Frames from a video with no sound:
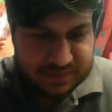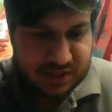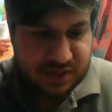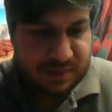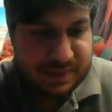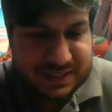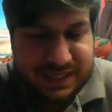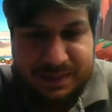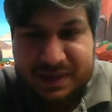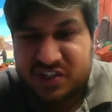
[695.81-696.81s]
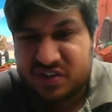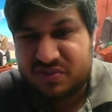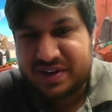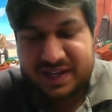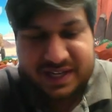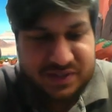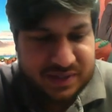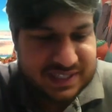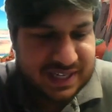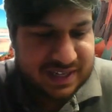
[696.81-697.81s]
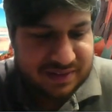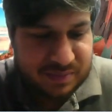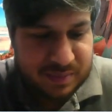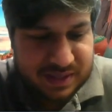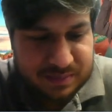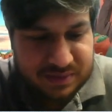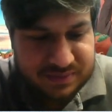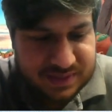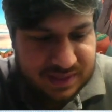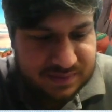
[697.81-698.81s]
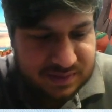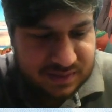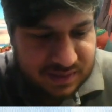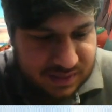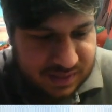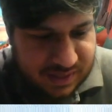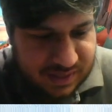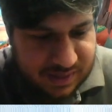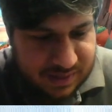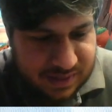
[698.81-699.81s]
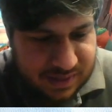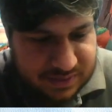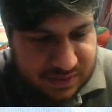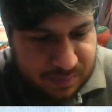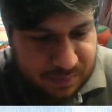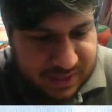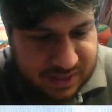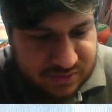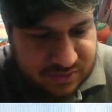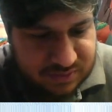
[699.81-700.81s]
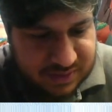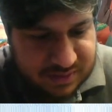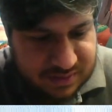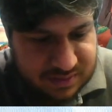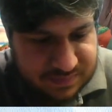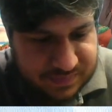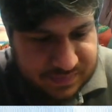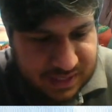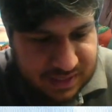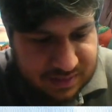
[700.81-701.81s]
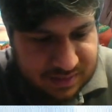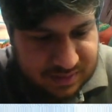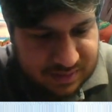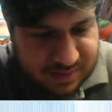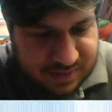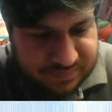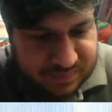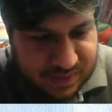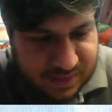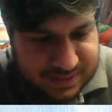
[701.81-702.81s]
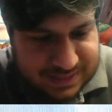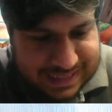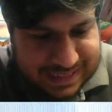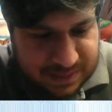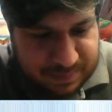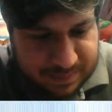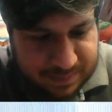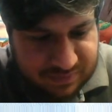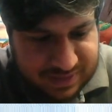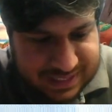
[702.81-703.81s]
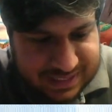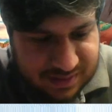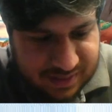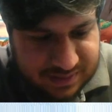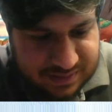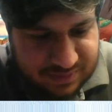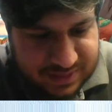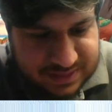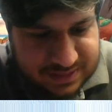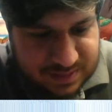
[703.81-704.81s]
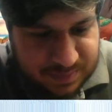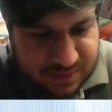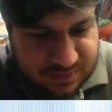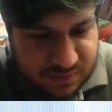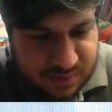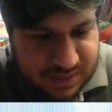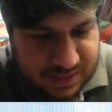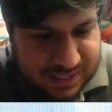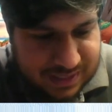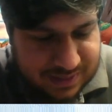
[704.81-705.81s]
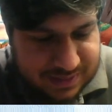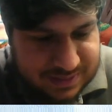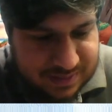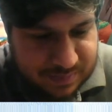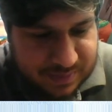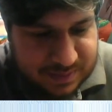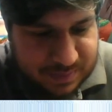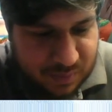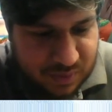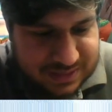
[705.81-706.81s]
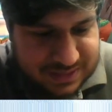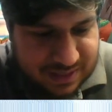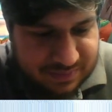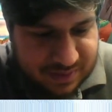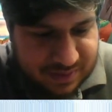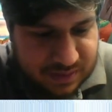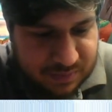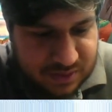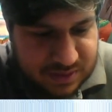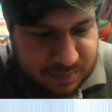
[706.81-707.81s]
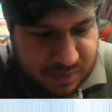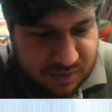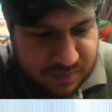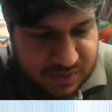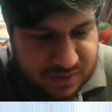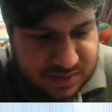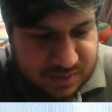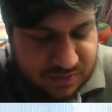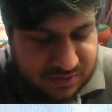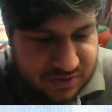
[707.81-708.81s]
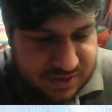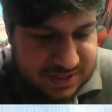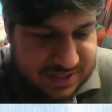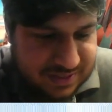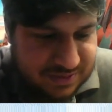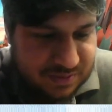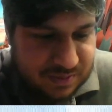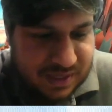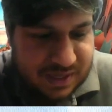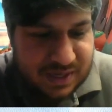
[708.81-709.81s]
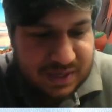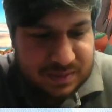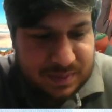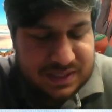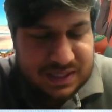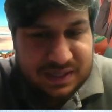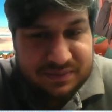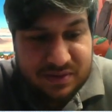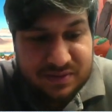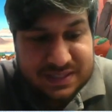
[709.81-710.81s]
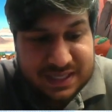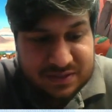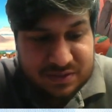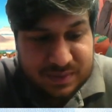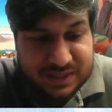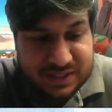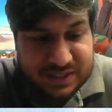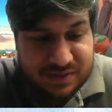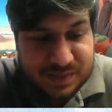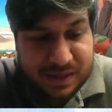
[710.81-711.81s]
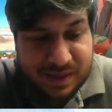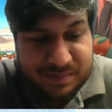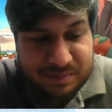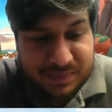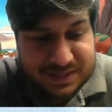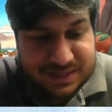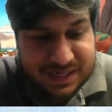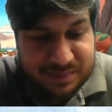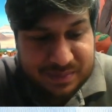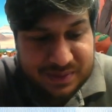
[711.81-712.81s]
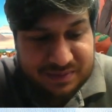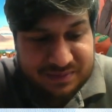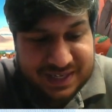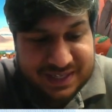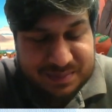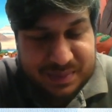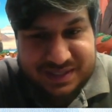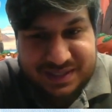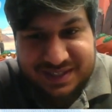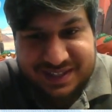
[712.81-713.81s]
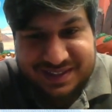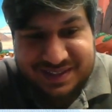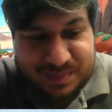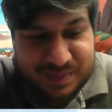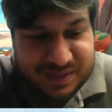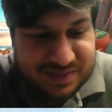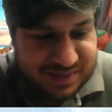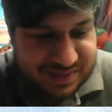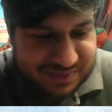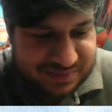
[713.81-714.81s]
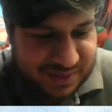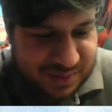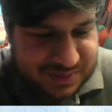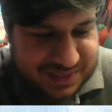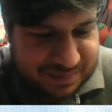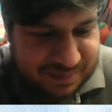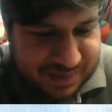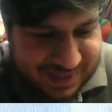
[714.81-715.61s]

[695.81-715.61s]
So you can basically match your crit and your attack if you pair them both together. No break drill runs, again, nothing there. Sandy Pep Rally 9 raises the speed of all allied sync pairs by 1 stat rank when the user's Pokemon uses a move during a Sandstorm. So basically, if you use Sandstorm and then you spam Mud Slap, you can raise basically the speed of the whole team.